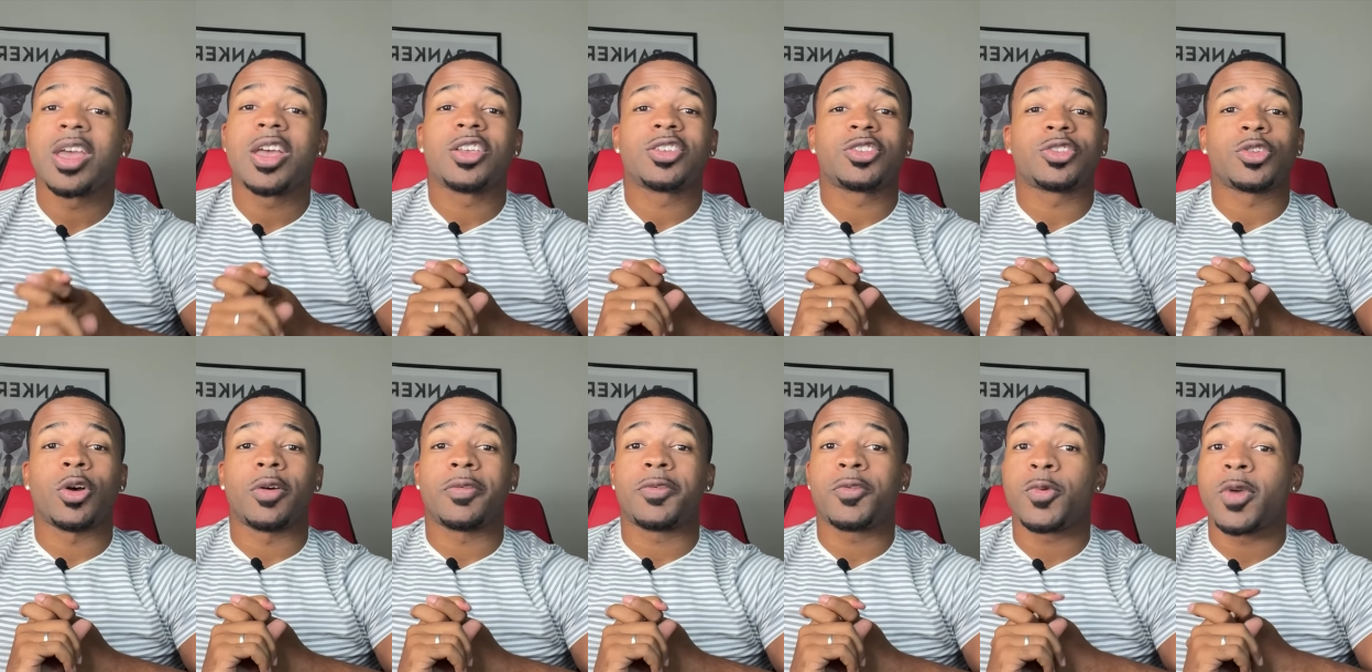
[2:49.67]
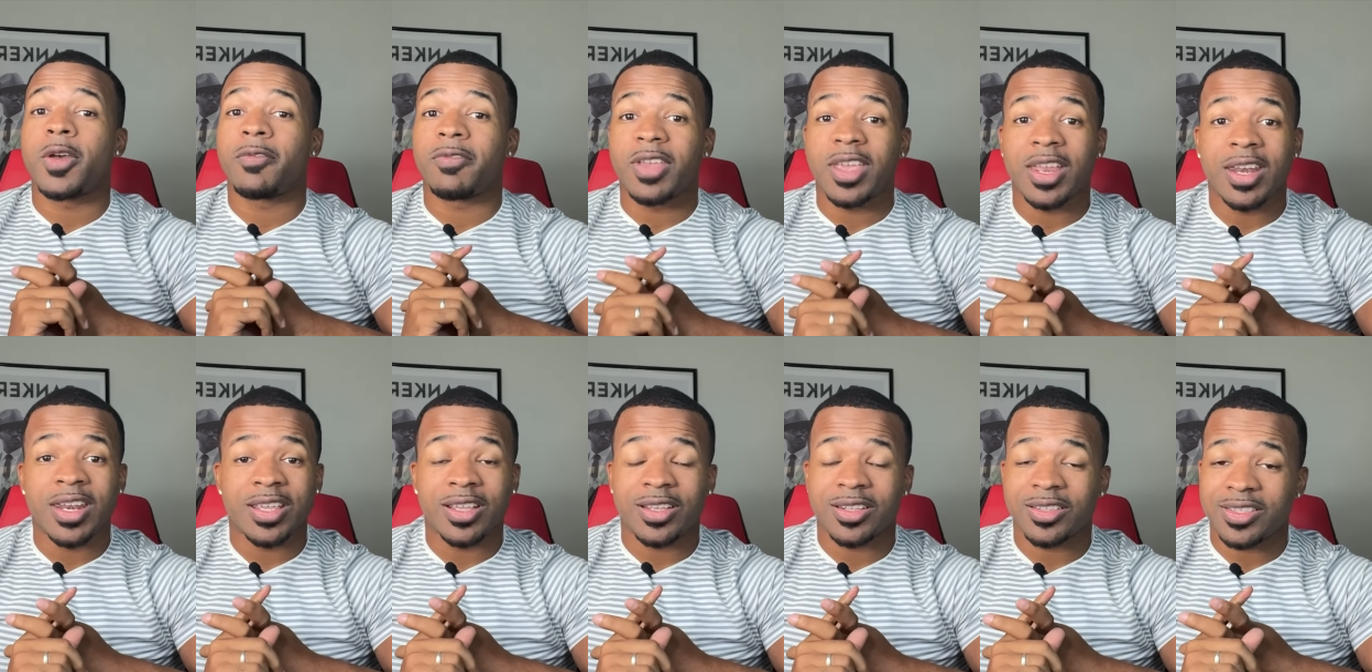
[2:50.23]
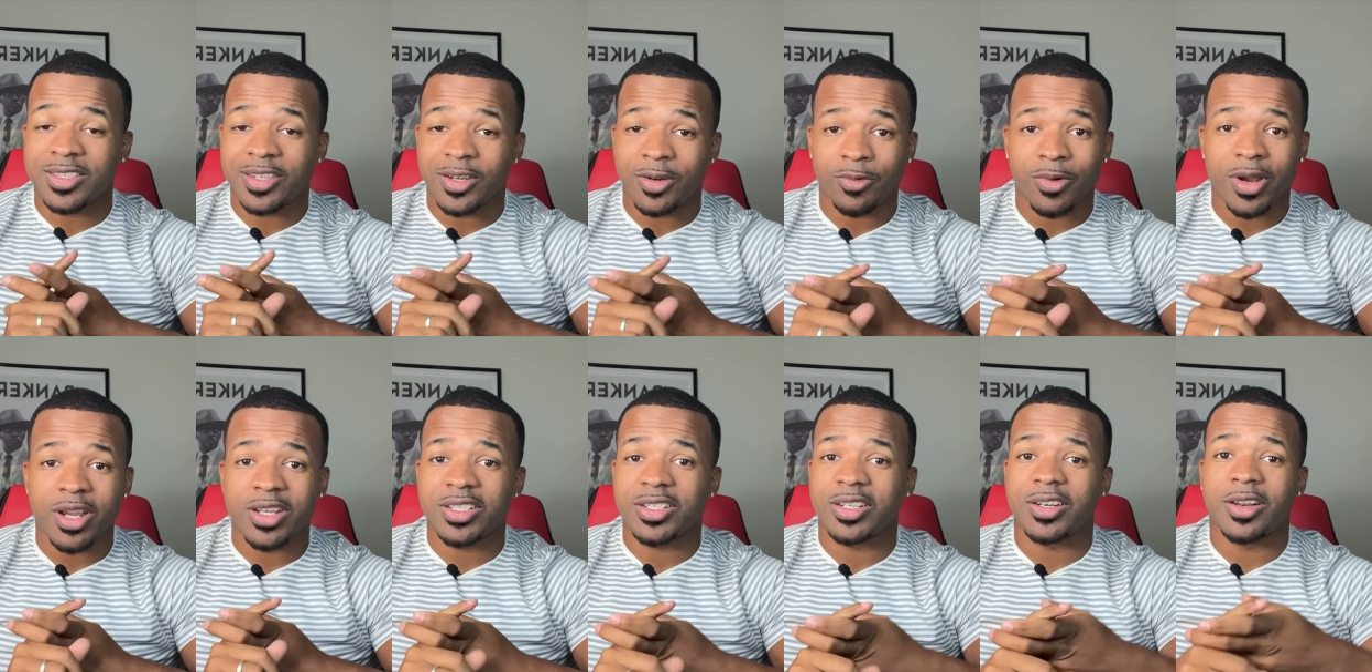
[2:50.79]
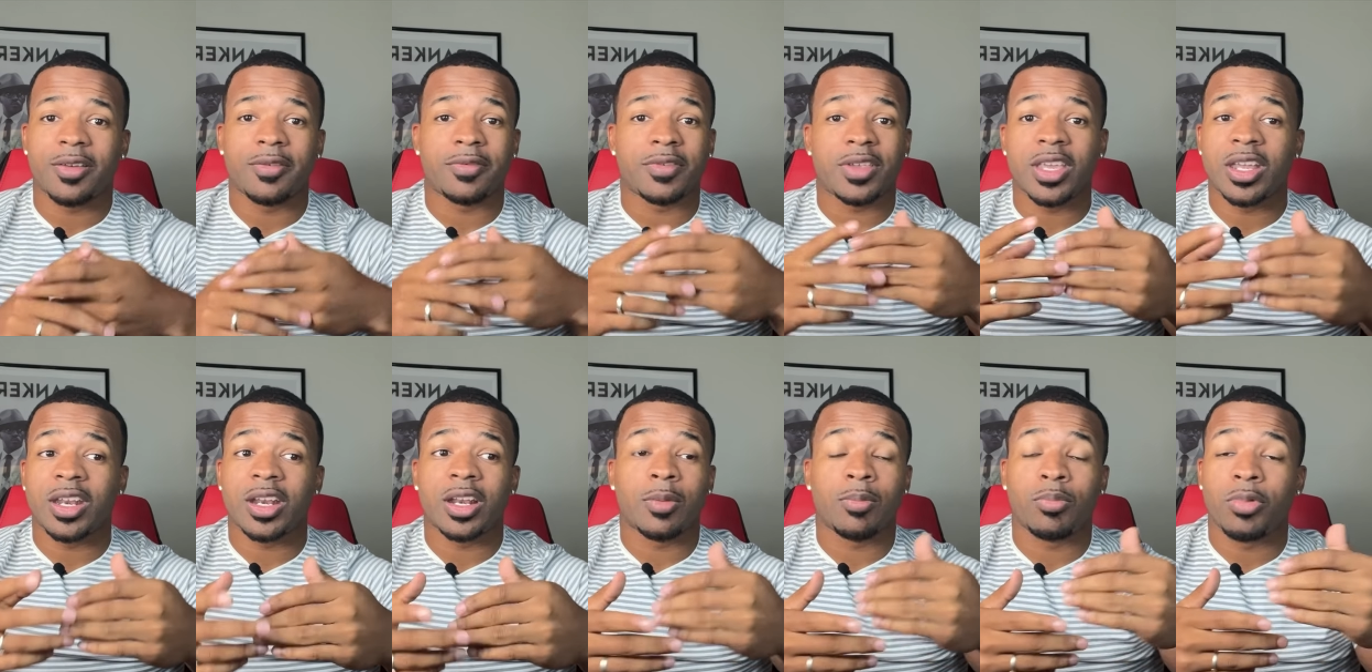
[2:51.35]
So if you have any consideration of
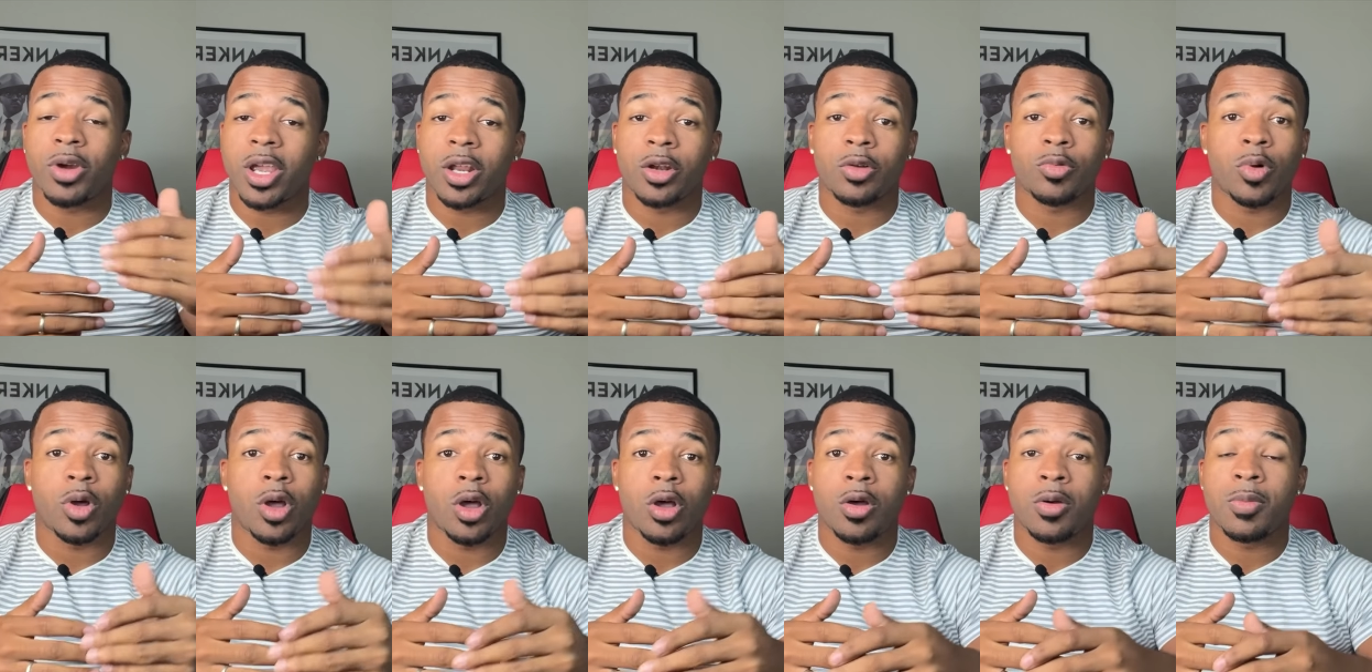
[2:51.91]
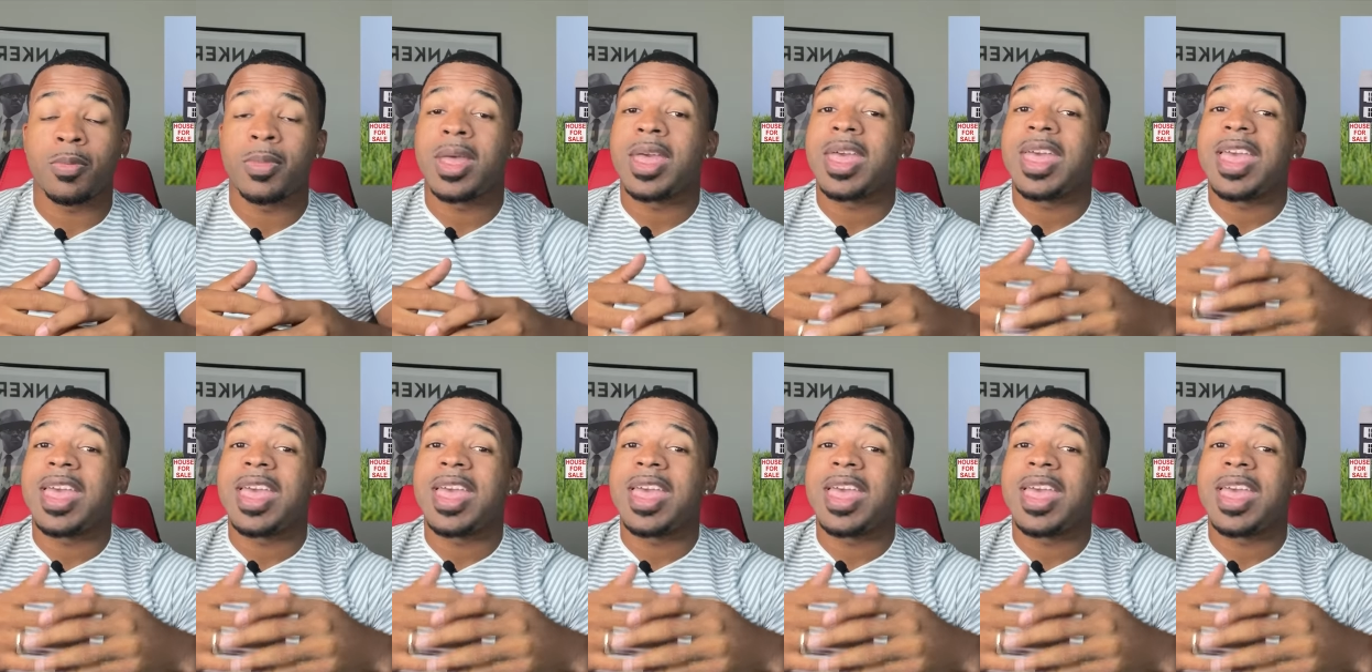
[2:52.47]
getting a brand new home,